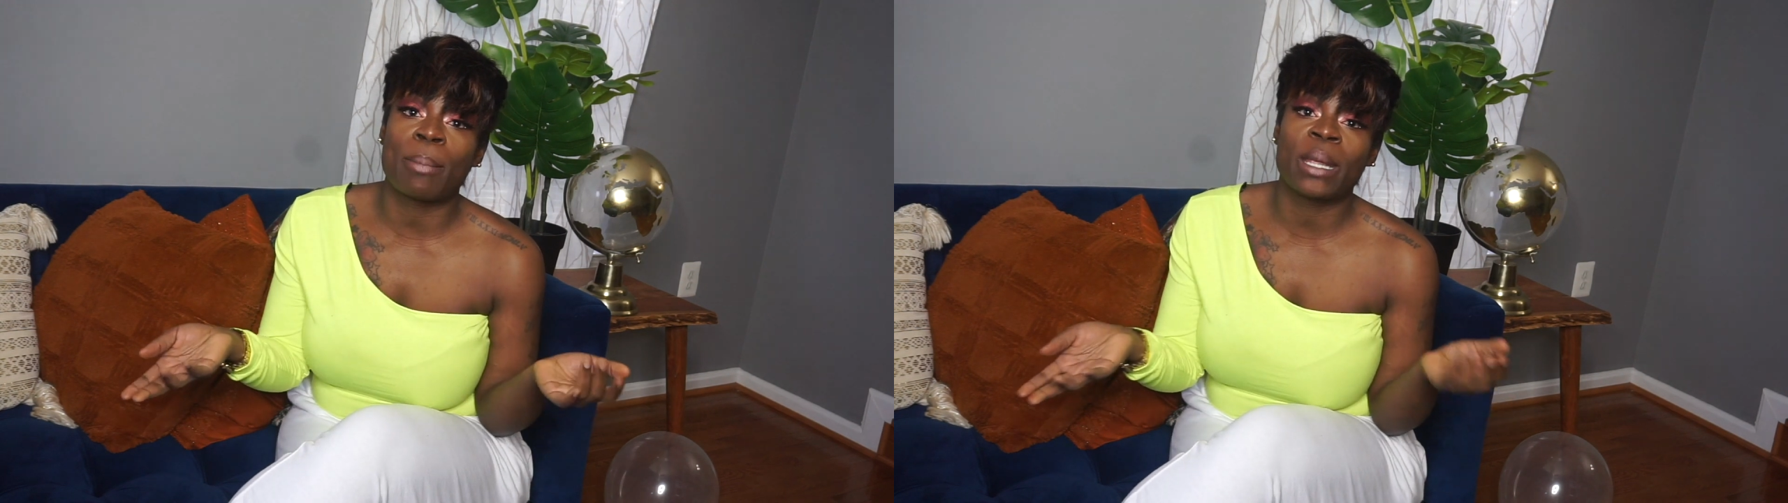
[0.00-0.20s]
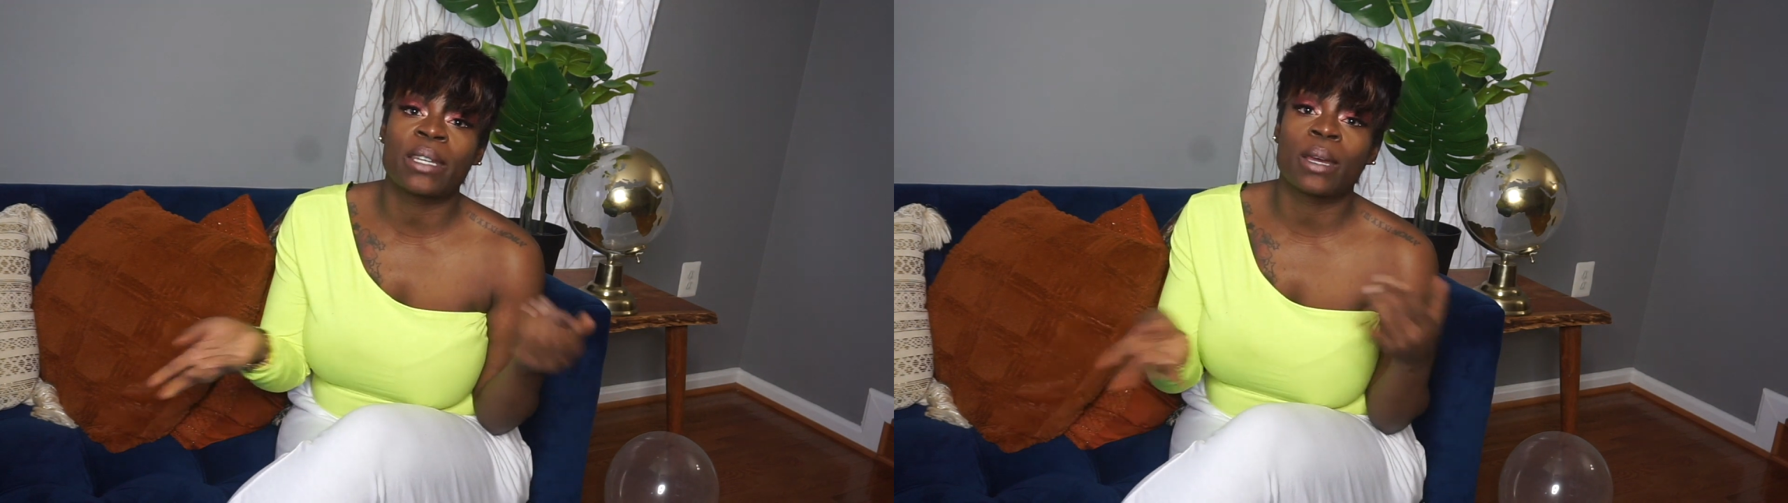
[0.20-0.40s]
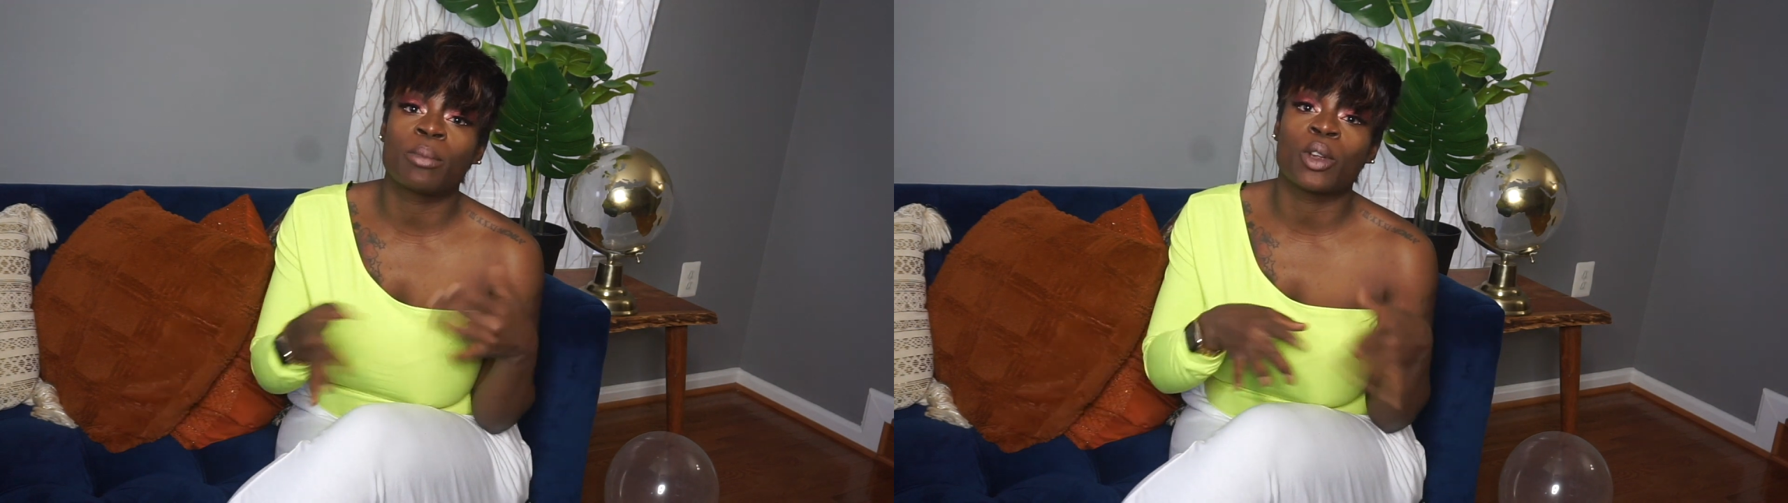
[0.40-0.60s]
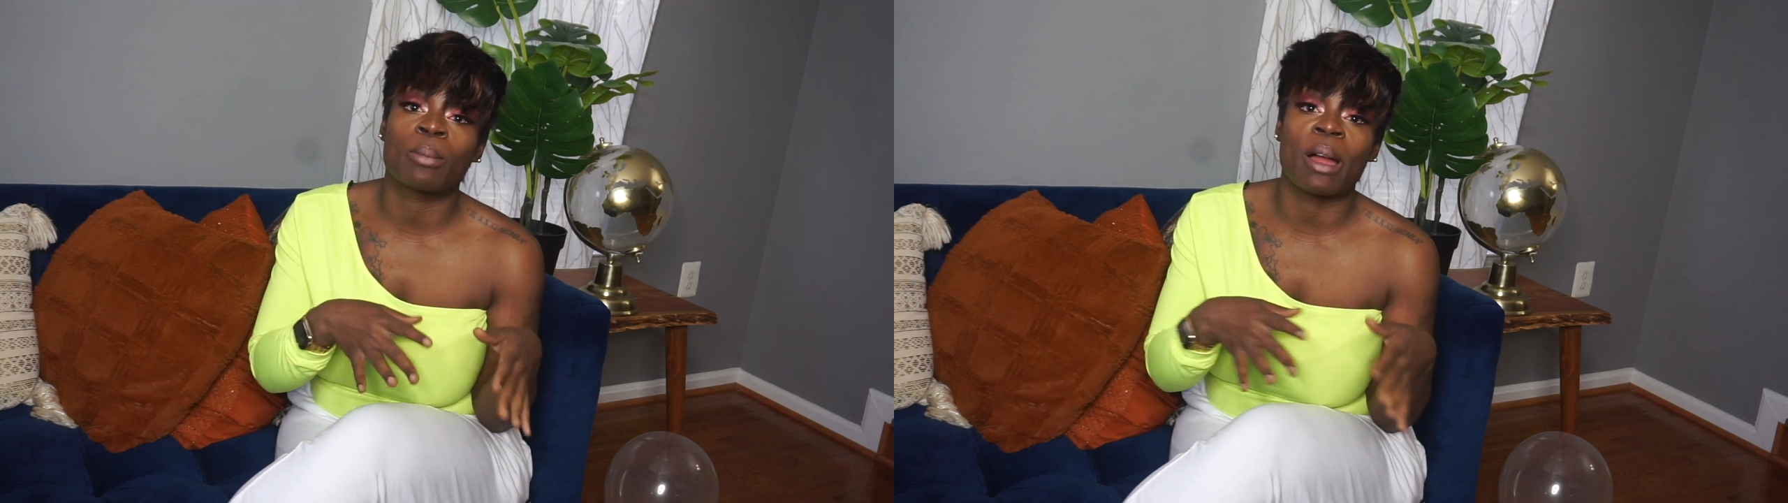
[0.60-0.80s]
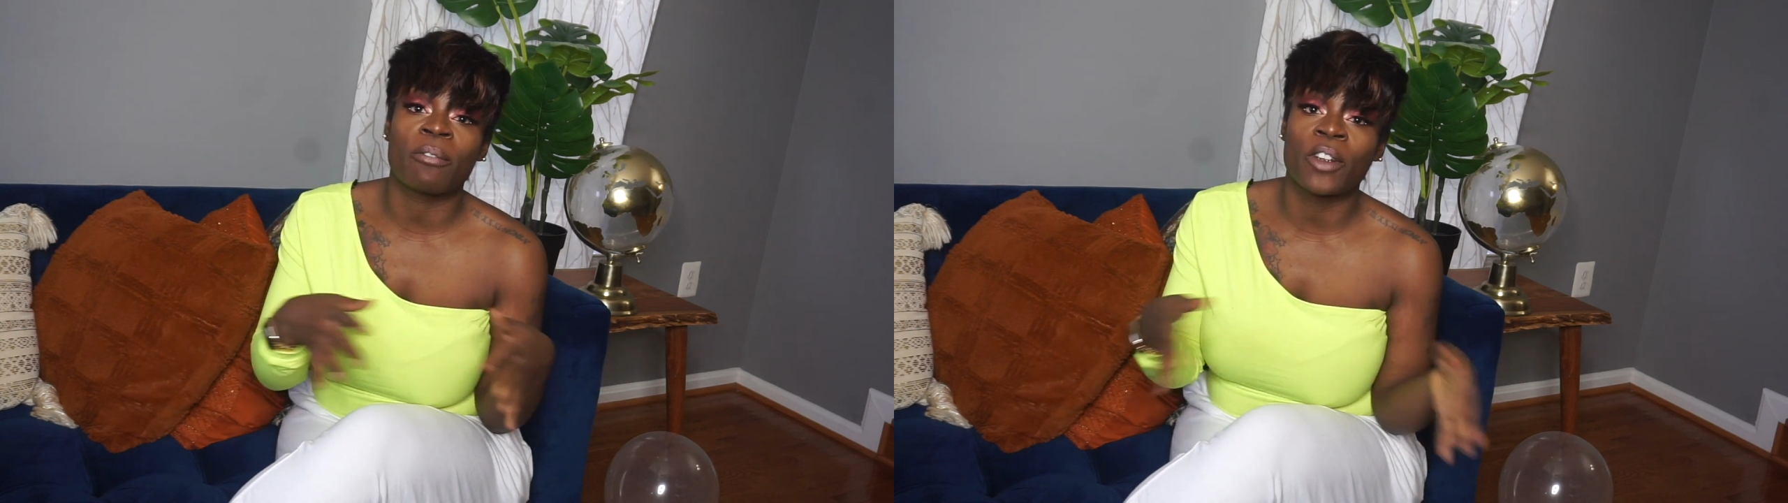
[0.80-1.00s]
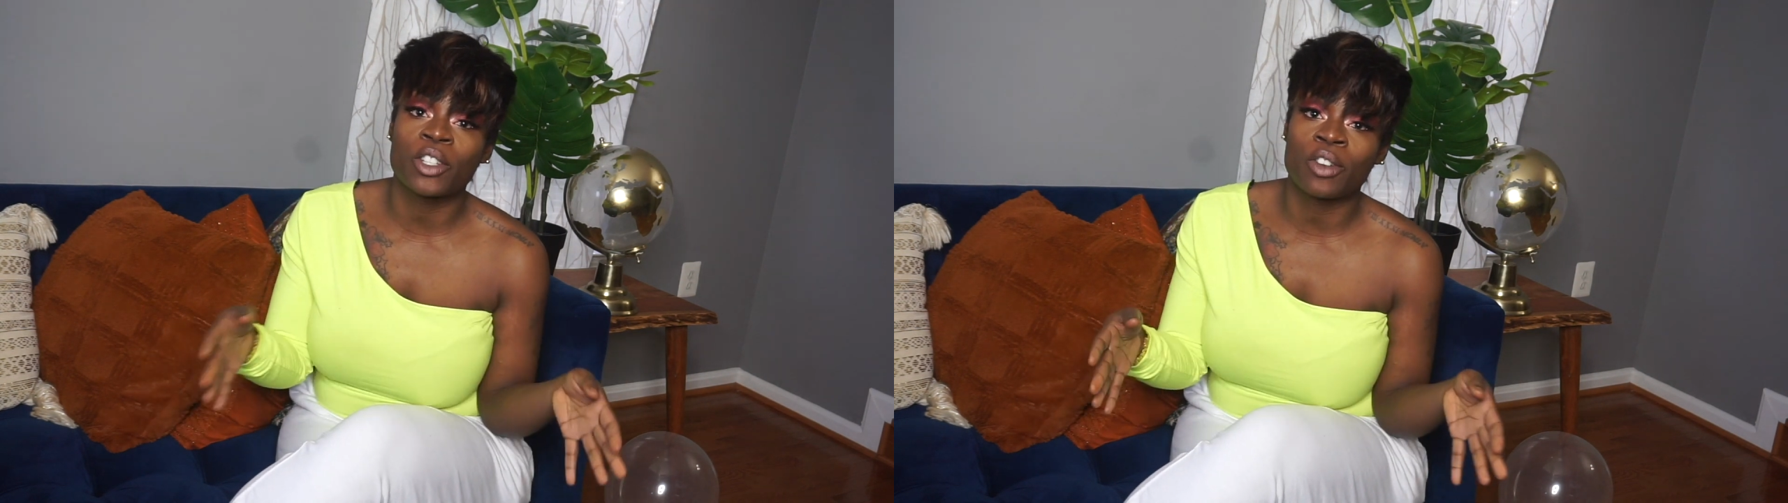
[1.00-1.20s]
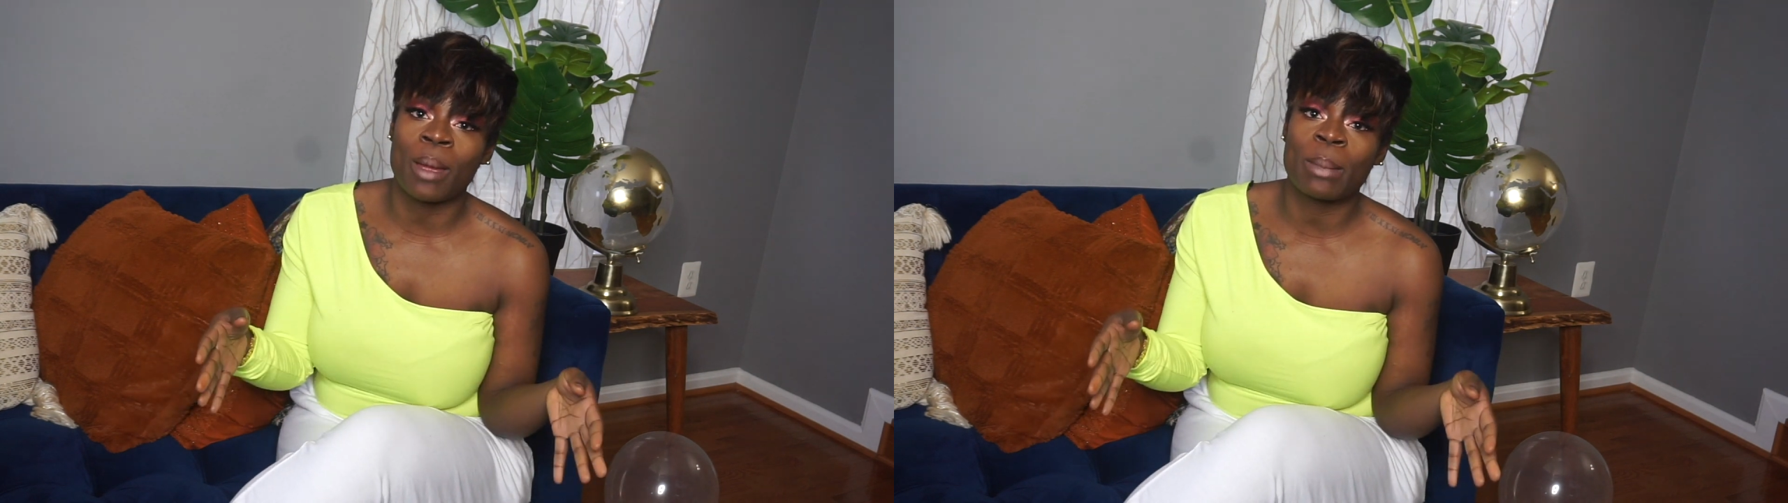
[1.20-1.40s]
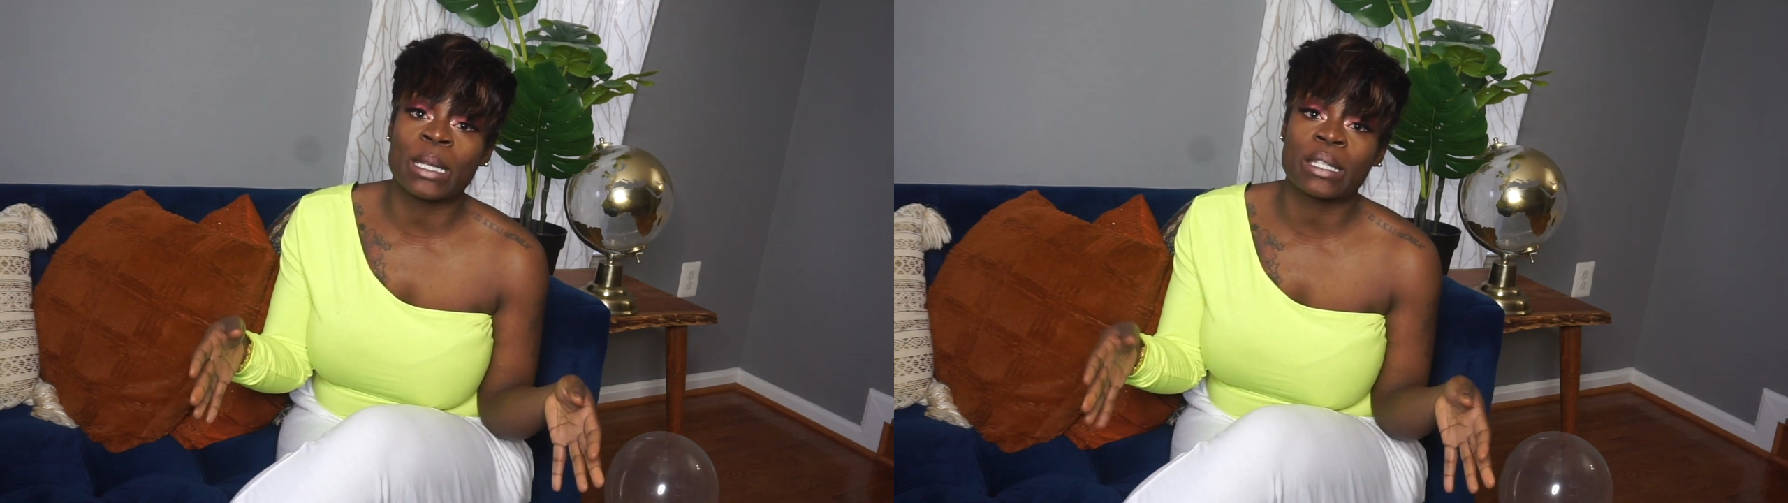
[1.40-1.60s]
picked up during my first
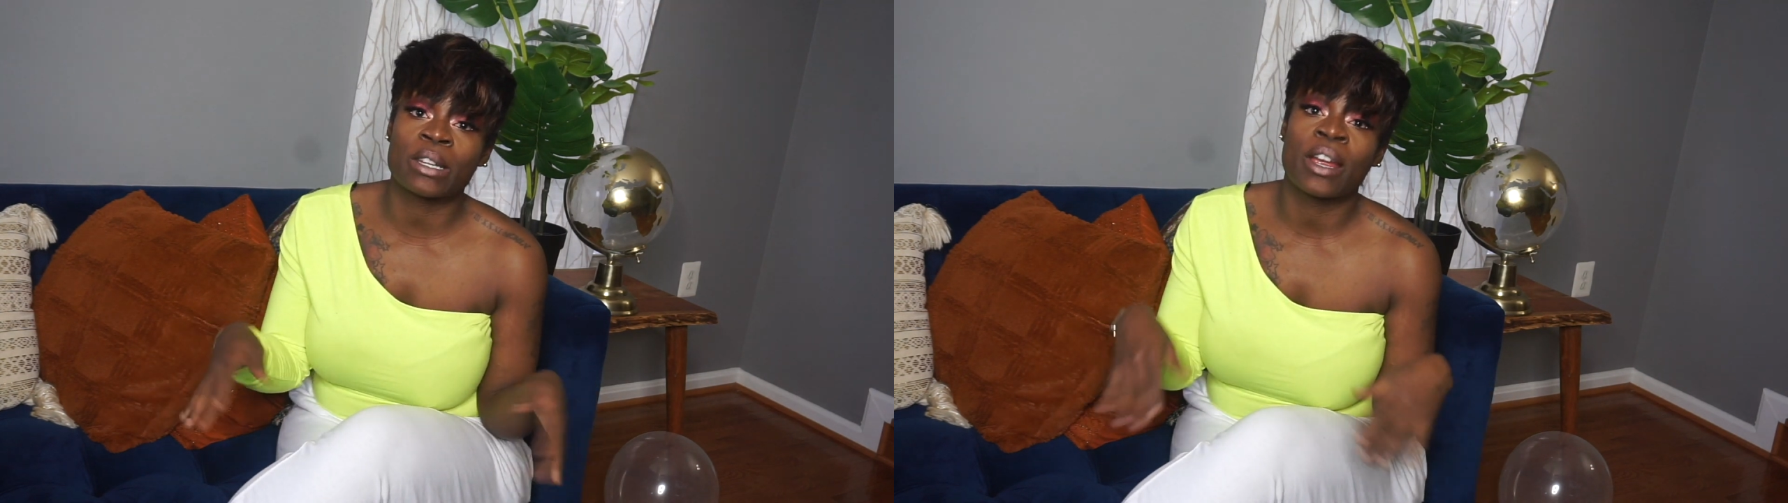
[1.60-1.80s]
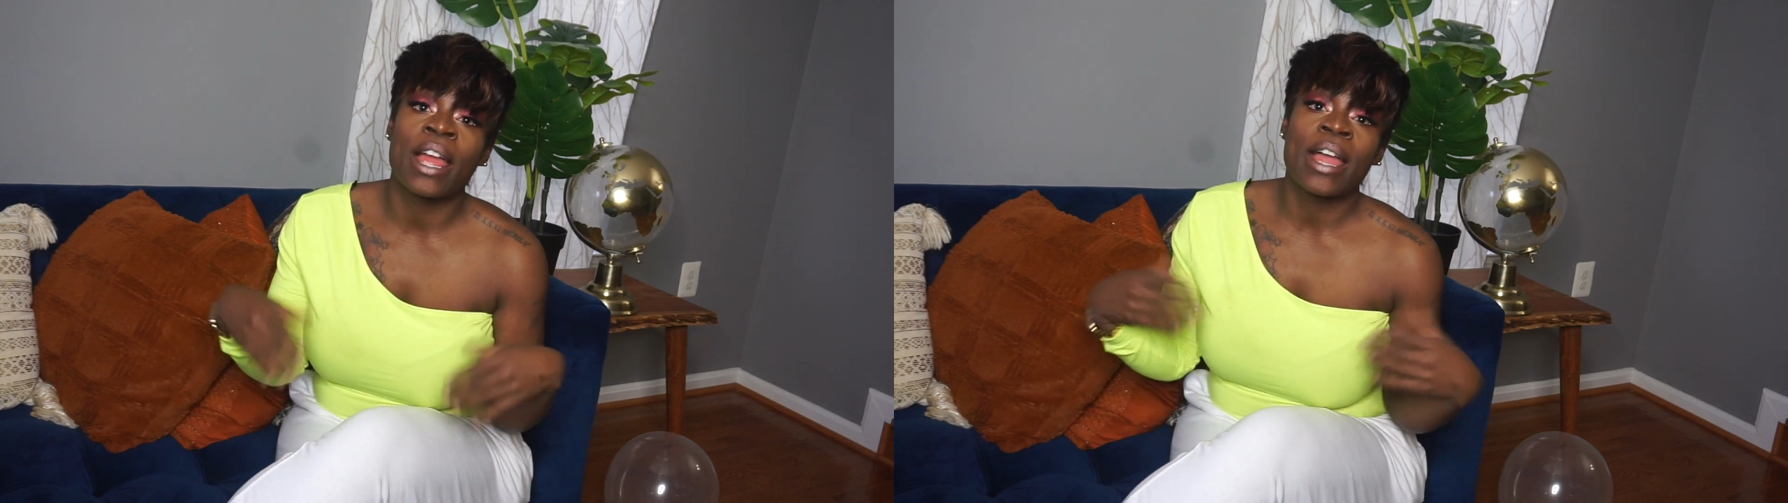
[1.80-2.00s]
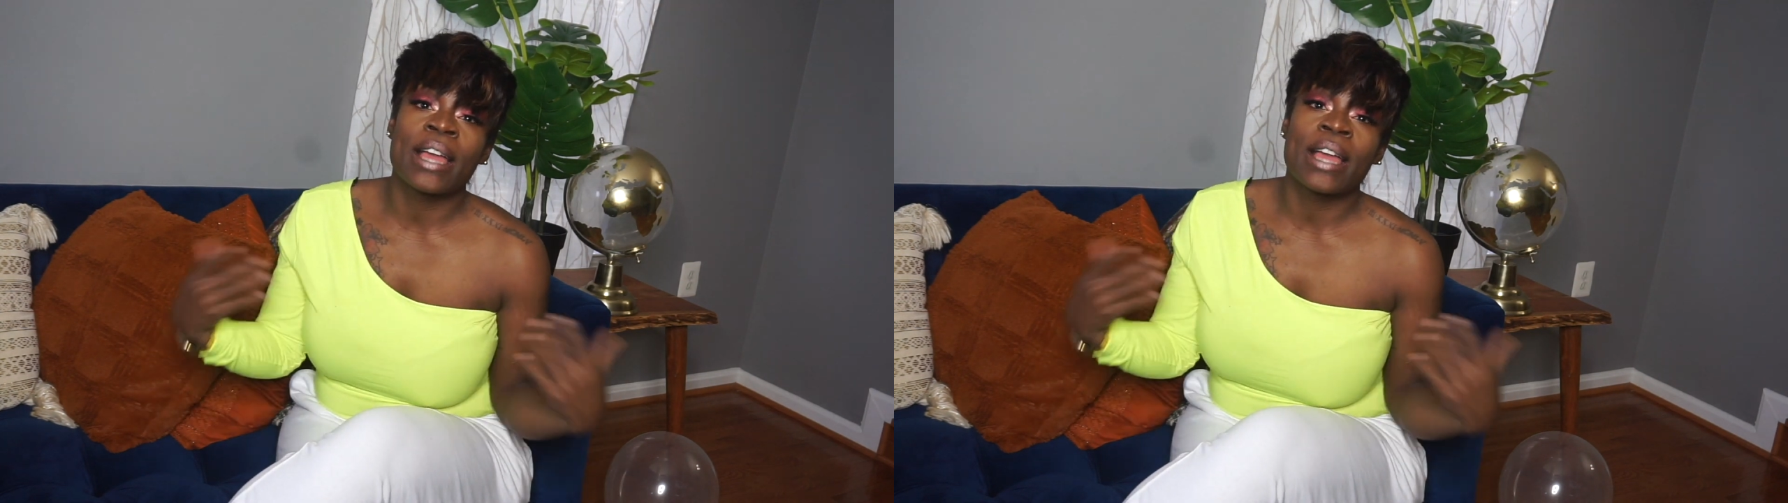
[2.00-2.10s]
trimester,